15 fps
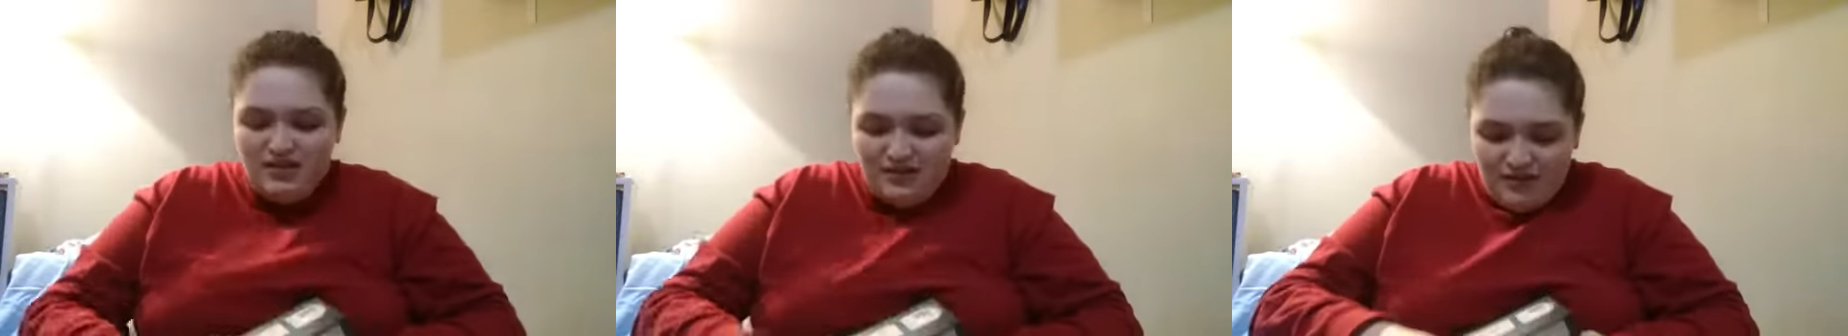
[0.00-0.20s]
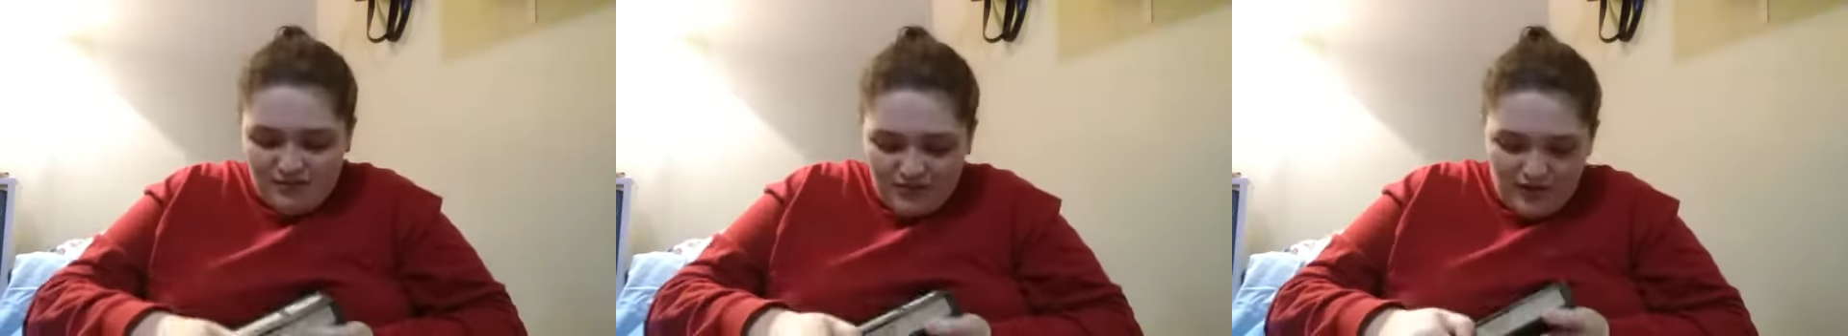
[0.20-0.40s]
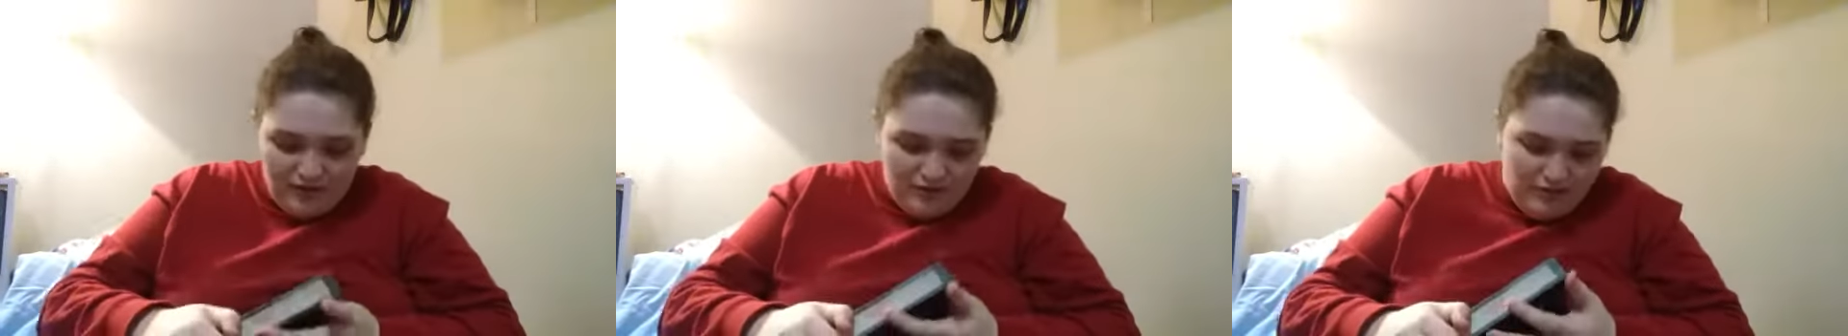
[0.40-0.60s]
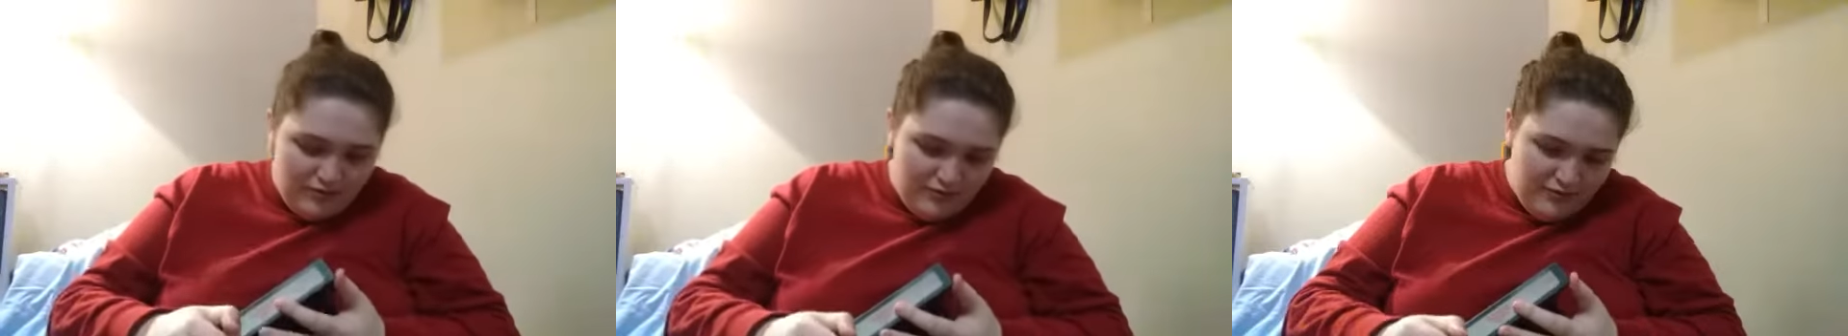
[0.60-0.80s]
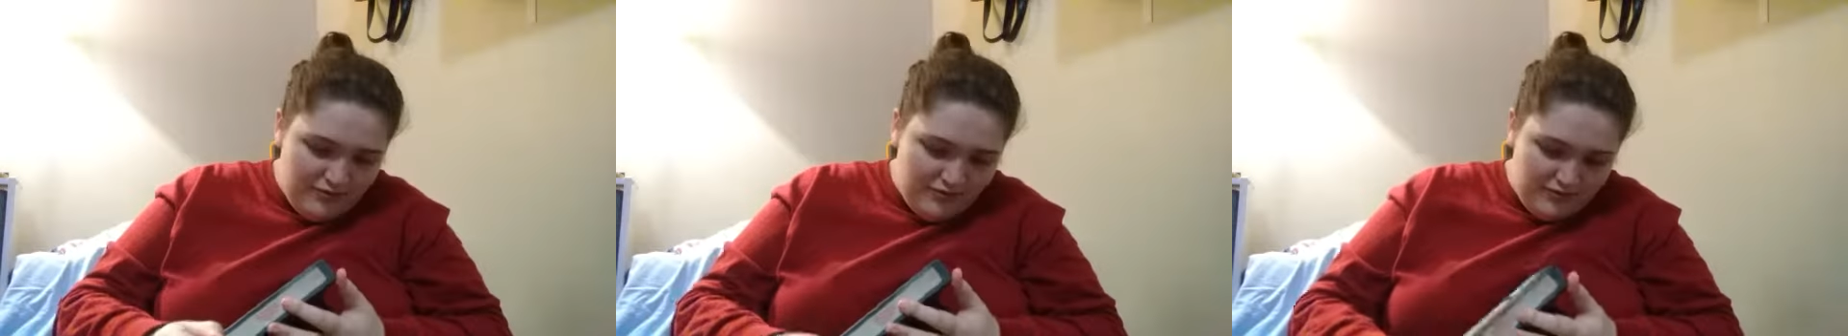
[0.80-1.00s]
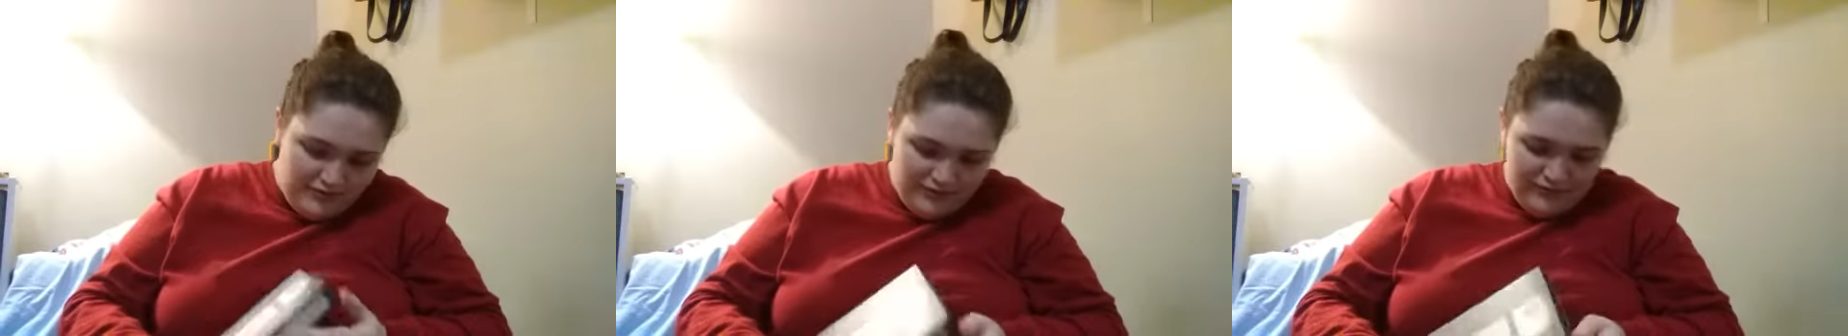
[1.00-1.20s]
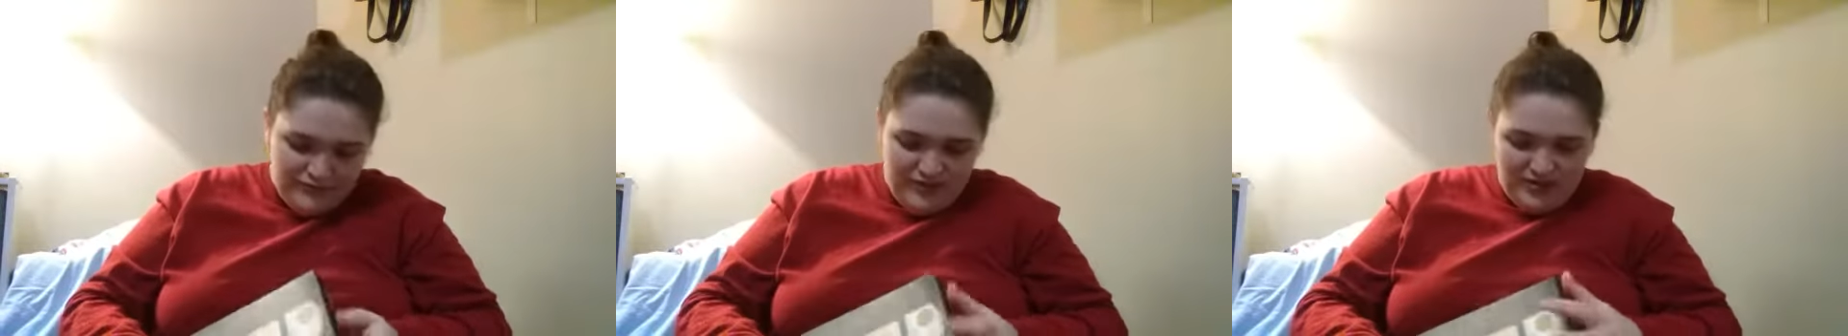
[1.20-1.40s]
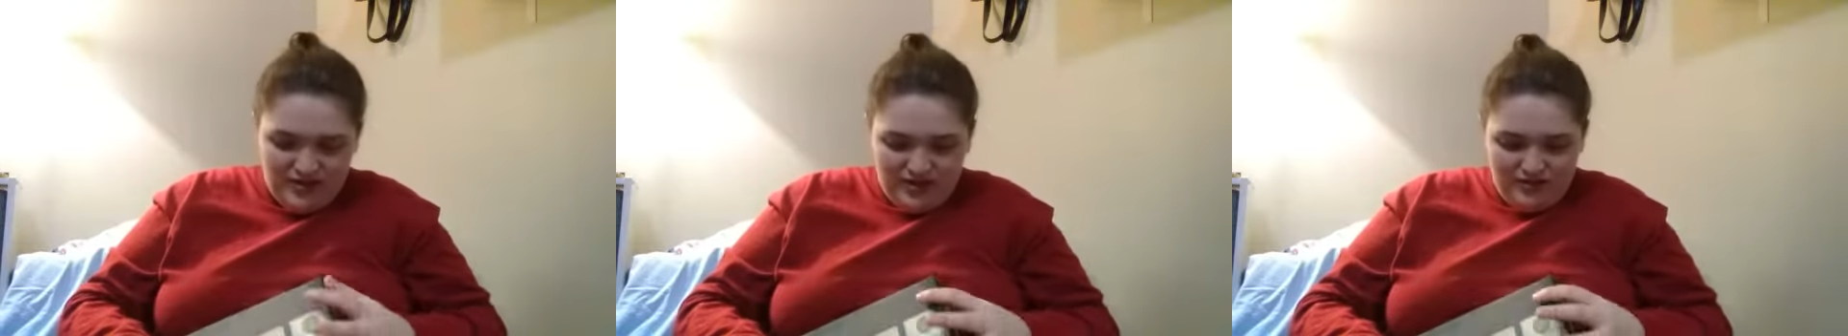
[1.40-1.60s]
Then when you
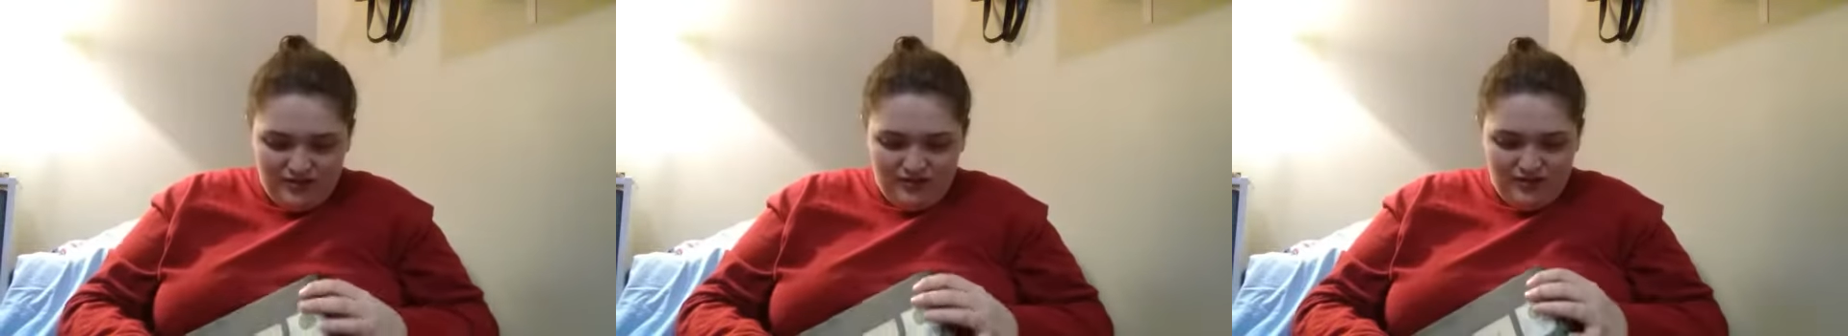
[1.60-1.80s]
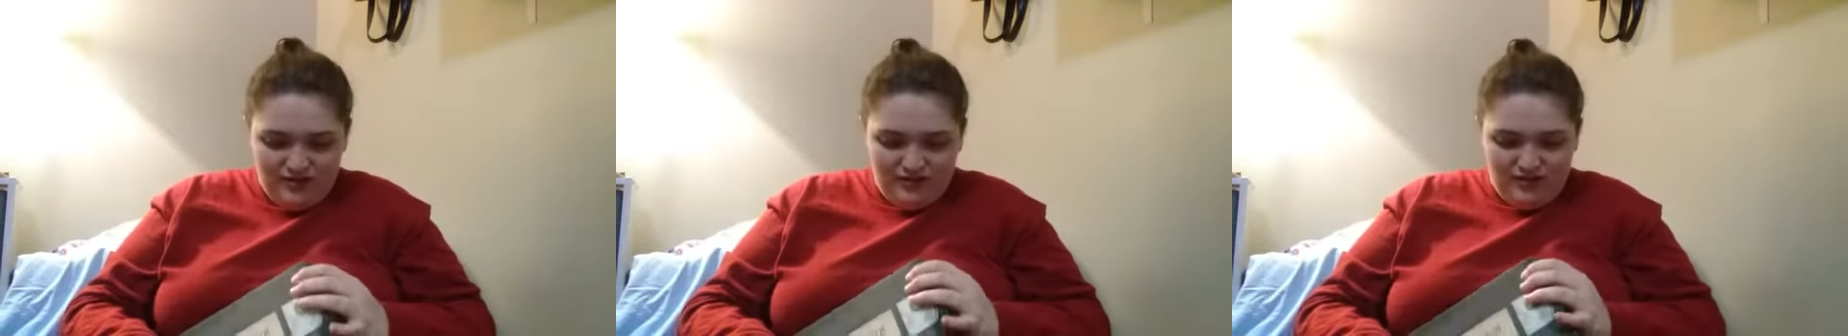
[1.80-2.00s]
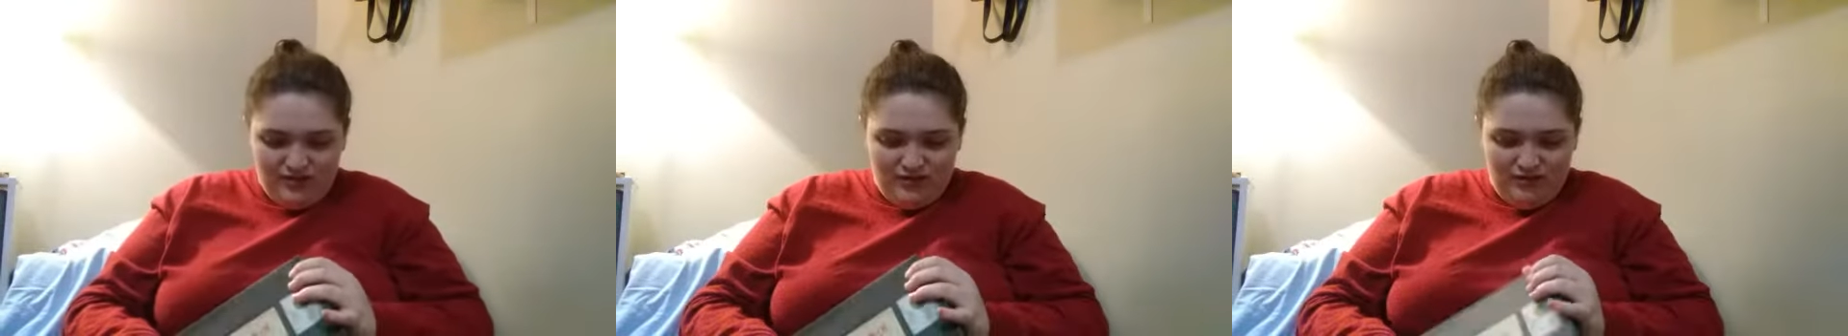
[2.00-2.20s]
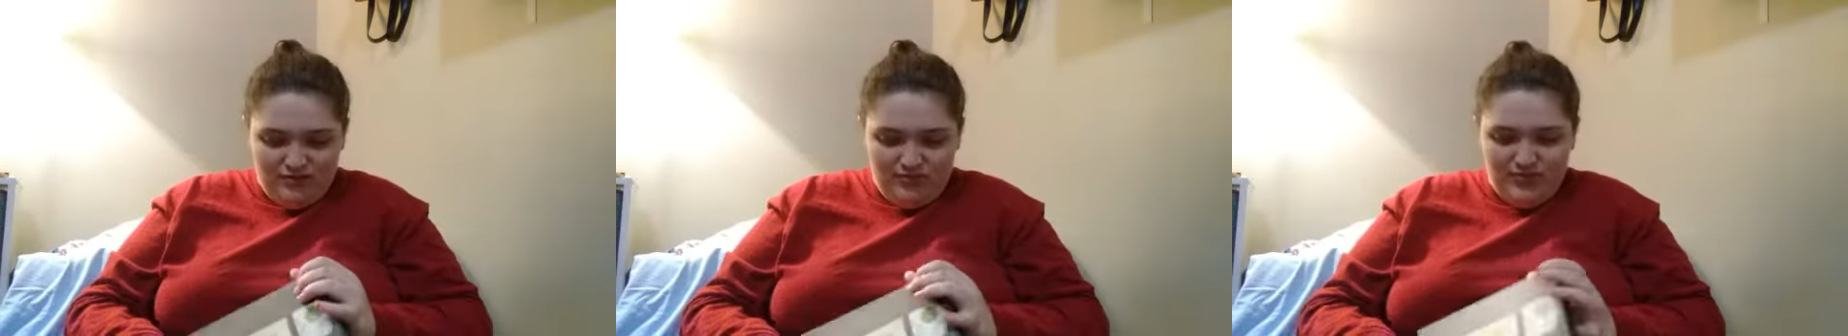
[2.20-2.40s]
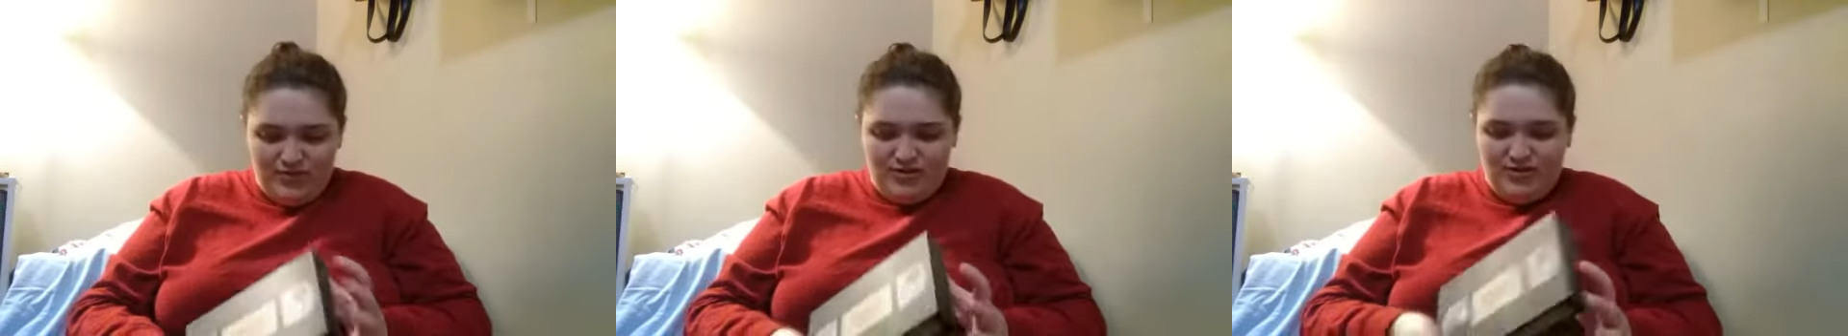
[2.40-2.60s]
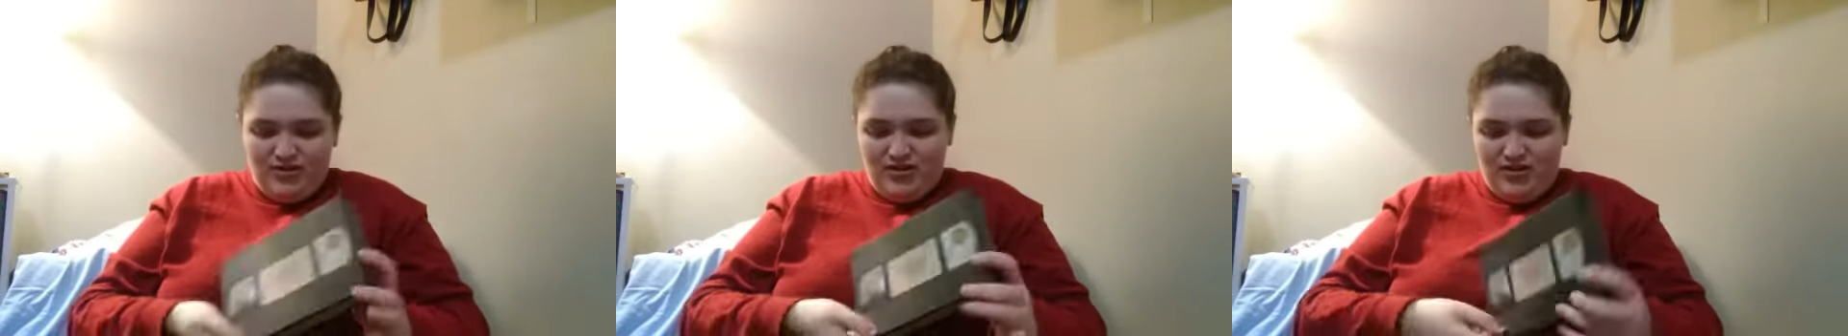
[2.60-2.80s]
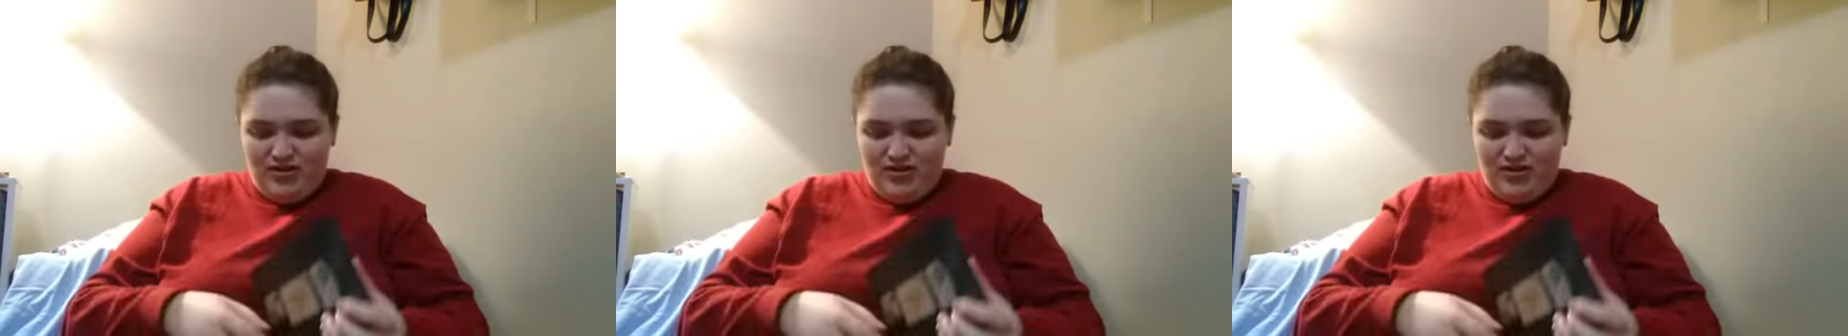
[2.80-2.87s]
what side is it that opens?